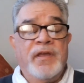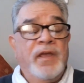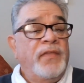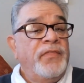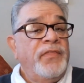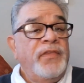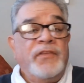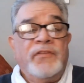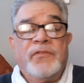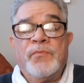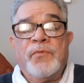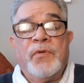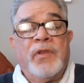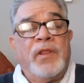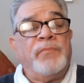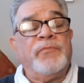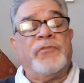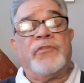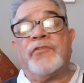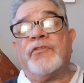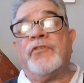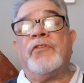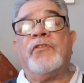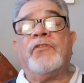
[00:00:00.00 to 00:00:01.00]
And these are what I'm
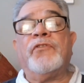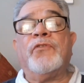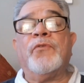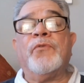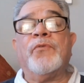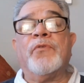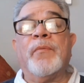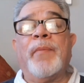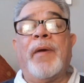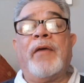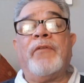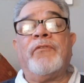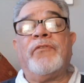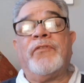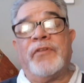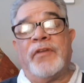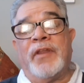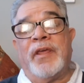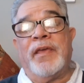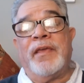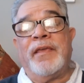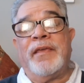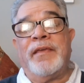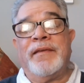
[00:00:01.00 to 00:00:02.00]
just going to talk about
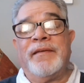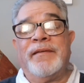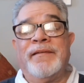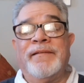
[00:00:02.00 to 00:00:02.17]
today.